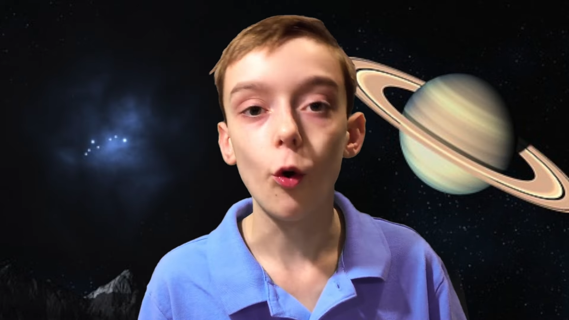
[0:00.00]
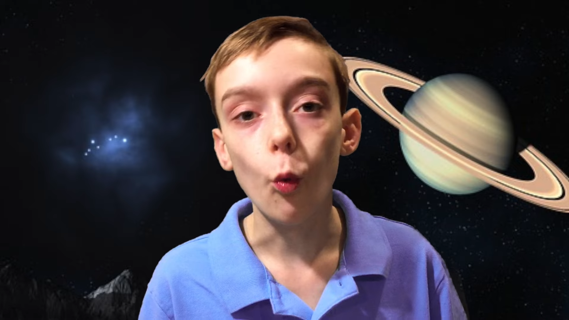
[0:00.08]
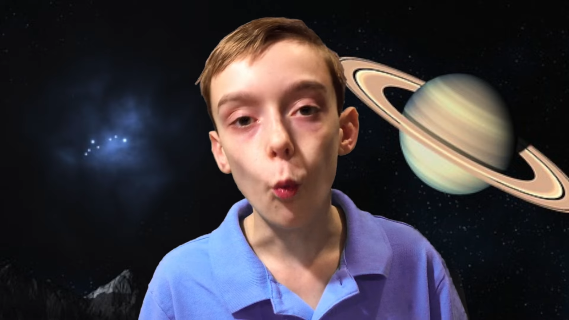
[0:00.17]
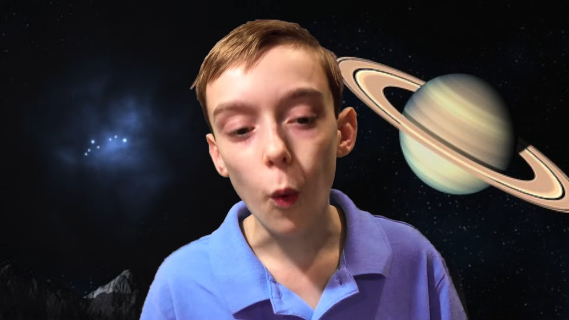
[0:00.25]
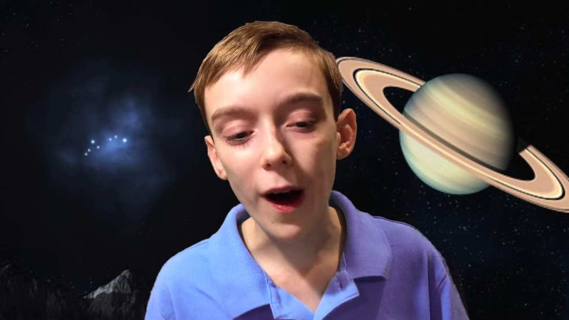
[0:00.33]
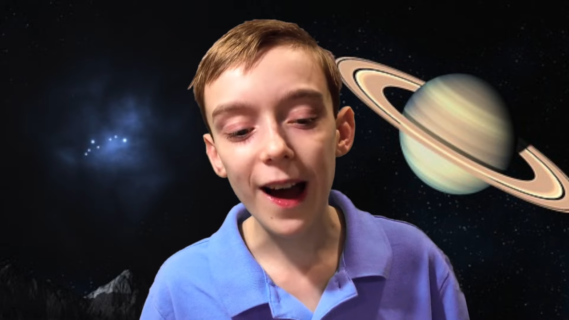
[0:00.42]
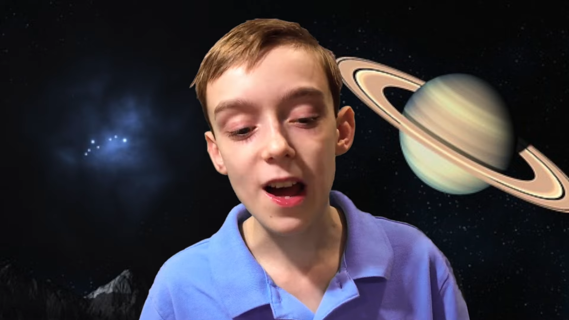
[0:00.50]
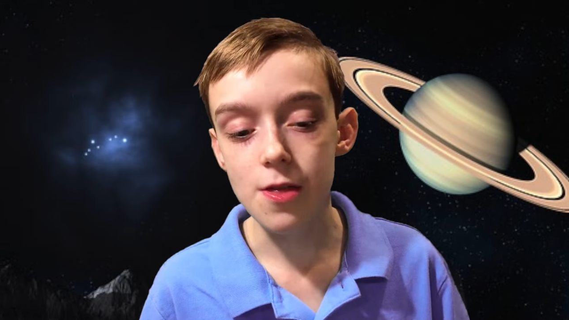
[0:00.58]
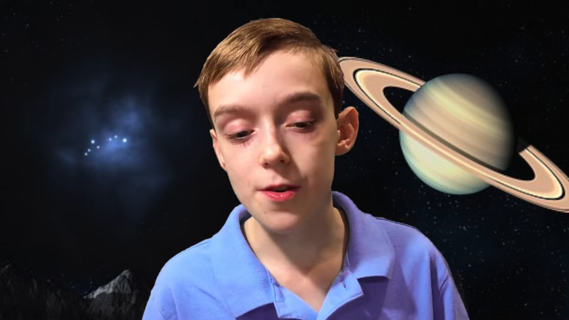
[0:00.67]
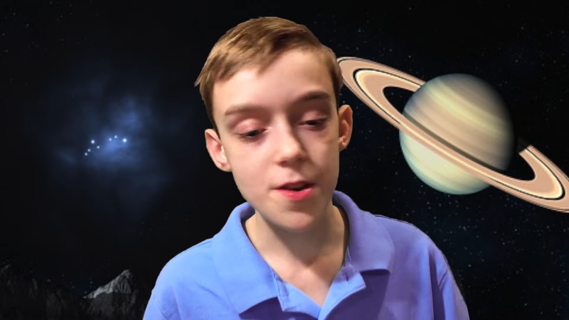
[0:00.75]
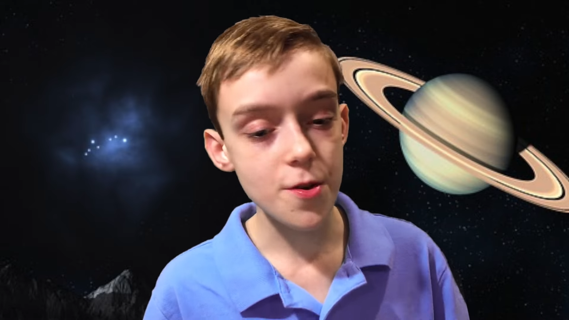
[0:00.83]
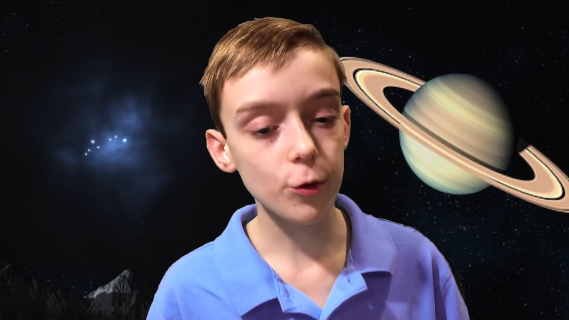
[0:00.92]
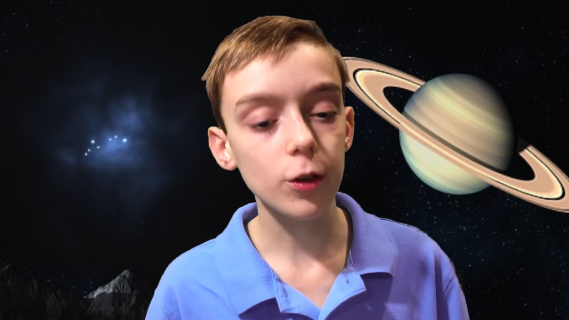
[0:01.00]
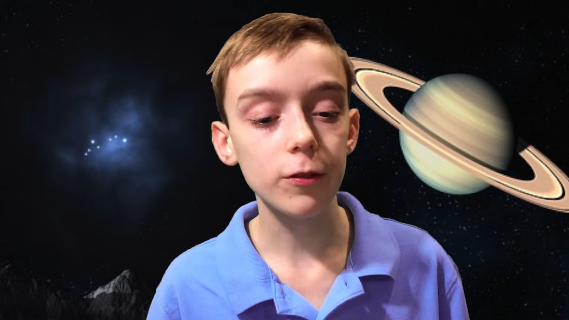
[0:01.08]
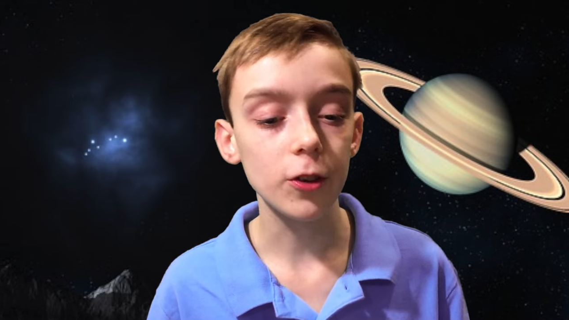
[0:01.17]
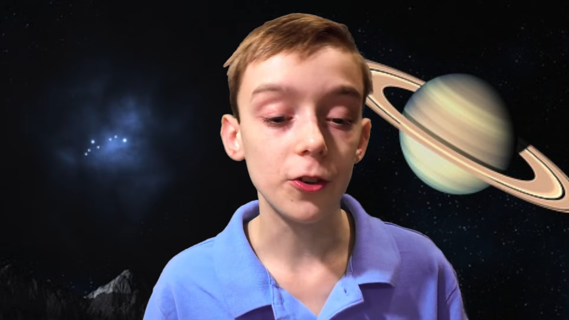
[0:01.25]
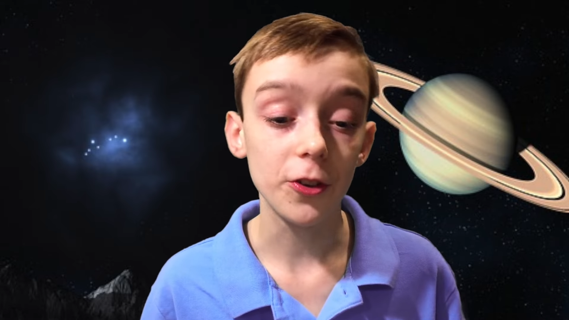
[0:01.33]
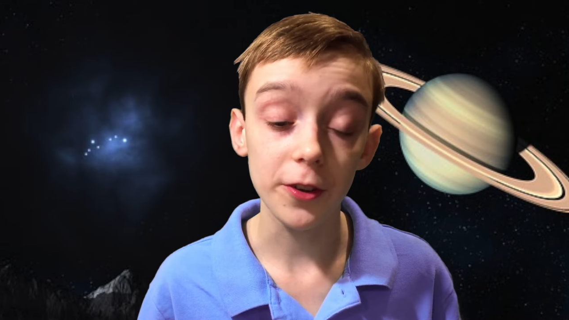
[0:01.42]
why the
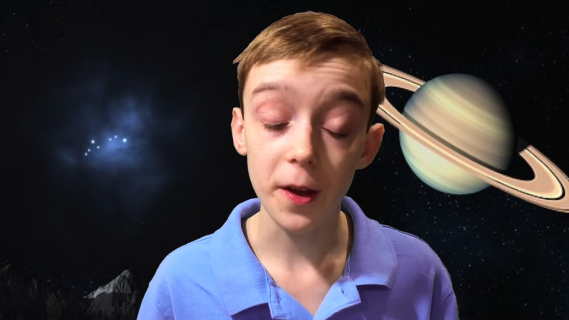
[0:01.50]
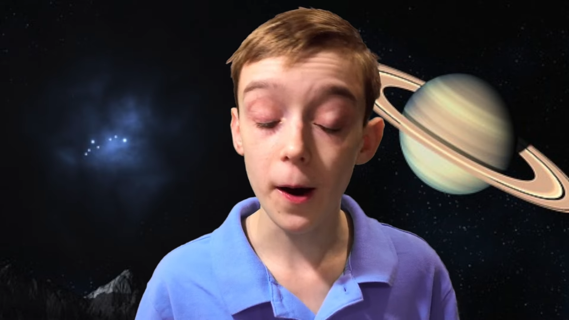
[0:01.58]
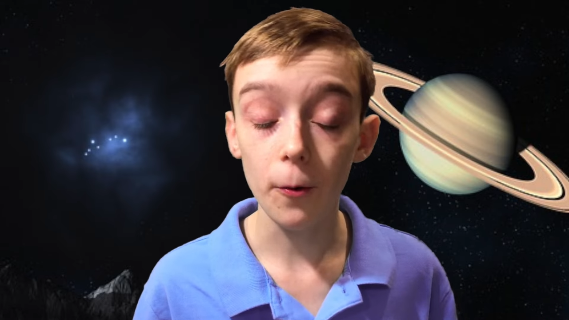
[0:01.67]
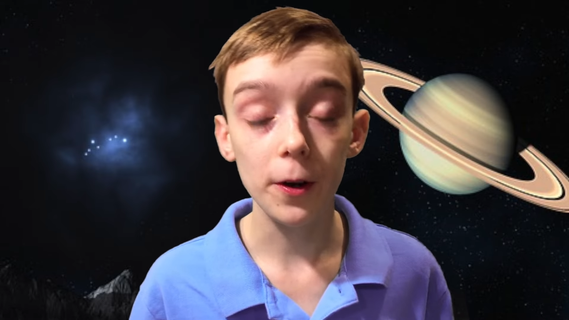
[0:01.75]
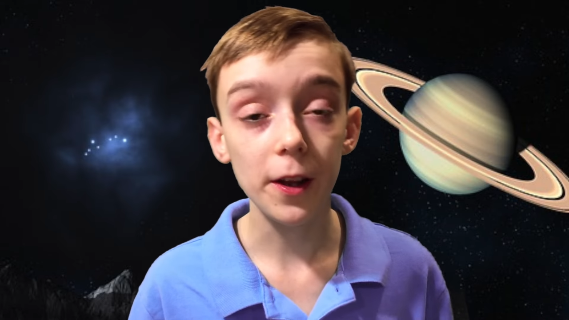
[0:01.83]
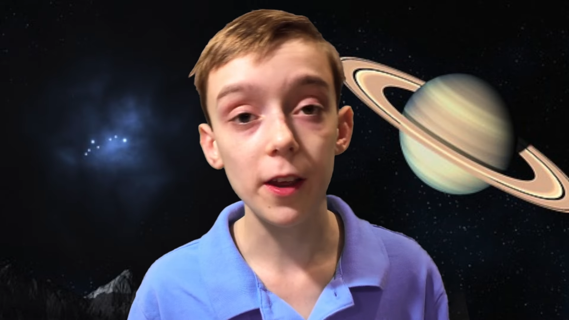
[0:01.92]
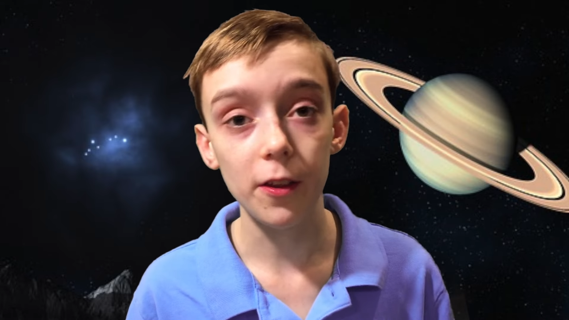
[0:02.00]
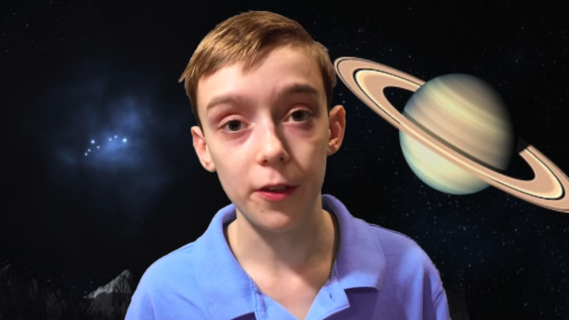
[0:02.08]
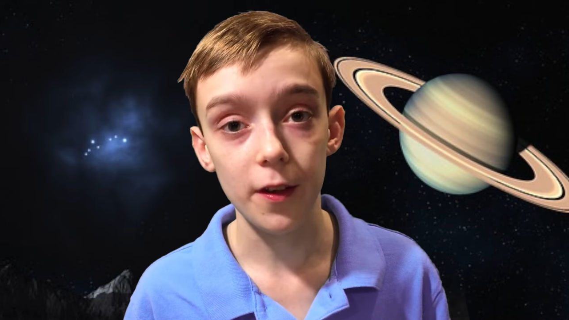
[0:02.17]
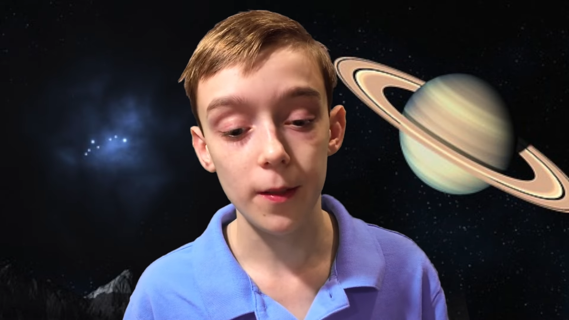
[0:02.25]
universe is how it is,